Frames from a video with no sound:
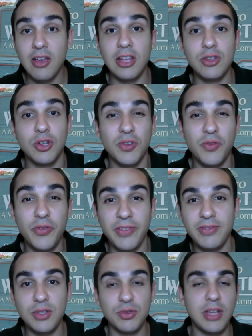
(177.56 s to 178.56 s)
It took
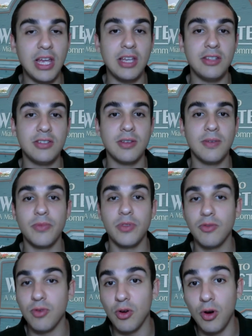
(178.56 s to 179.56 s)
52 days
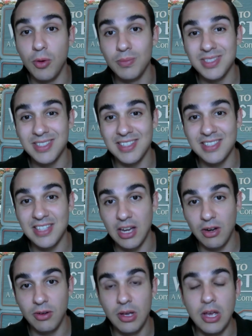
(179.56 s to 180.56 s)
for homes to
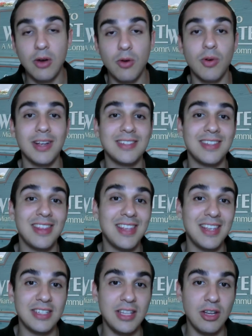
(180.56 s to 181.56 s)
sell, whereas
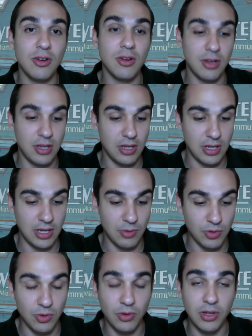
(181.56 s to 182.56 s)
this year it
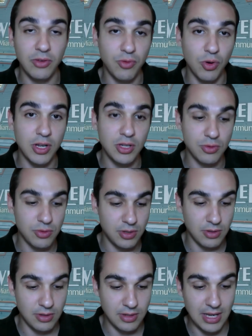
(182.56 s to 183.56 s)
was only 42
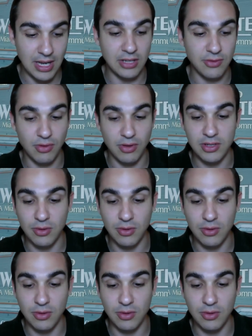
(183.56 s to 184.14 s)
days for these